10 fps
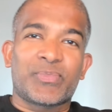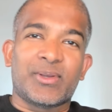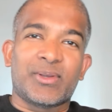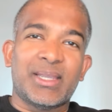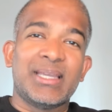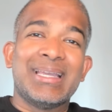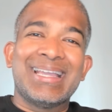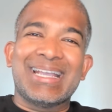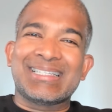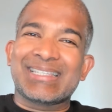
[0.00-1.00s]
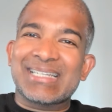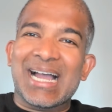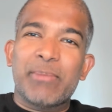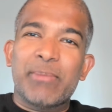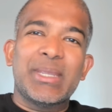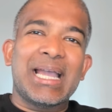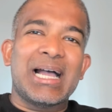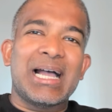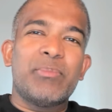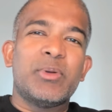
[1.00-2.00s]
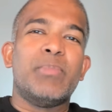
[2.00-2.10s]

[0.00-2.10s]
Okay, it's the time gap